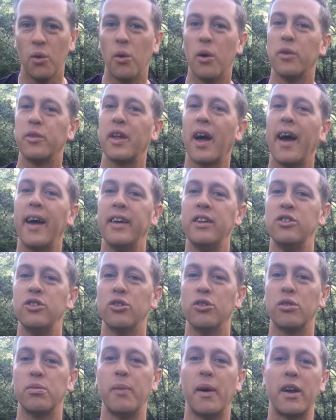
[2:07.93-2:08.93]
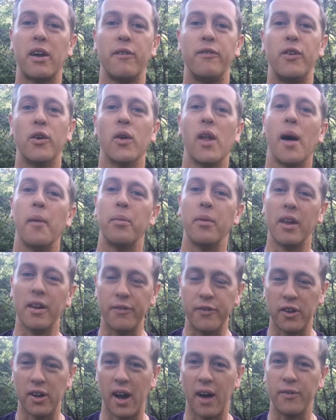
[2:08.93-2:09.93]
Whereas angels make you feel
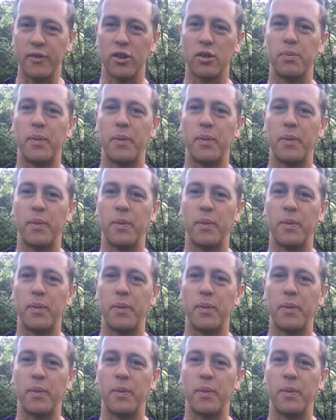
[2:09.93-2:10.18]
uplifted after